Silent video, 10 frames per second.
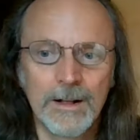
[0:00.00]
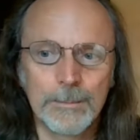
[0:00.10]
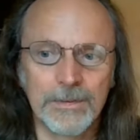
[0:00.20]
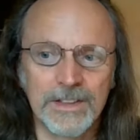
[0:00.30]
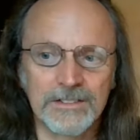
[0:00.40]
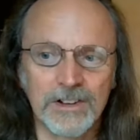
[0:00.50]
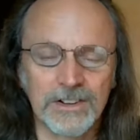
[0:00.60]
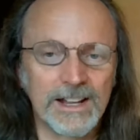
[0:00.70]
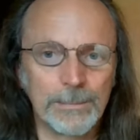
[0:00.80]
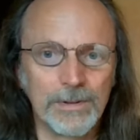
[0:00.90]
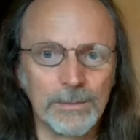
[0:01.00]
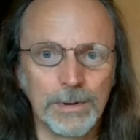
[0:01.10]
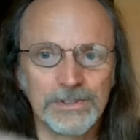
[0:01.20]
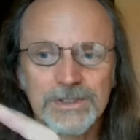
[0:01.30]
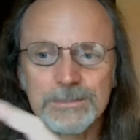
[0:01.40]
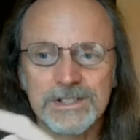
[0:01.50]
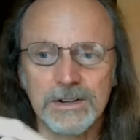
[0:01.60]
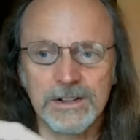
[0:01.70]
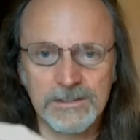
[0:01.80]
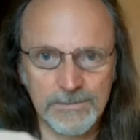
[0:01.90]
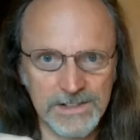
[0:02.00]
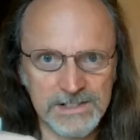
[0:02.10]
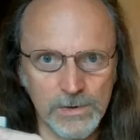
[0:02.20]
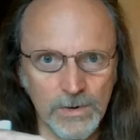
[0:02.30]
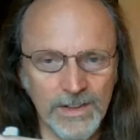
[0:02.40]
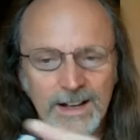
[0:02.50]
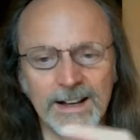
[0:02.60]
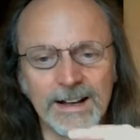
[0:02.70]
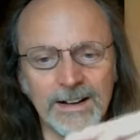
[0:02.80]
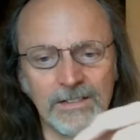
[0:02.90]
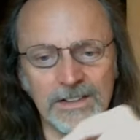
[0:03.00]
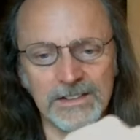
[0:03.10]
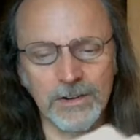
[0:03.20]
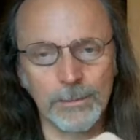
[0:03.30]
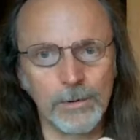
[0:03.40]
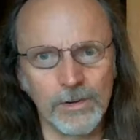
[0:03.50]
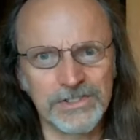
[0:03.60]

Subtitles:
but then you've got a gap at the bottom, so you sort that out, and then you've got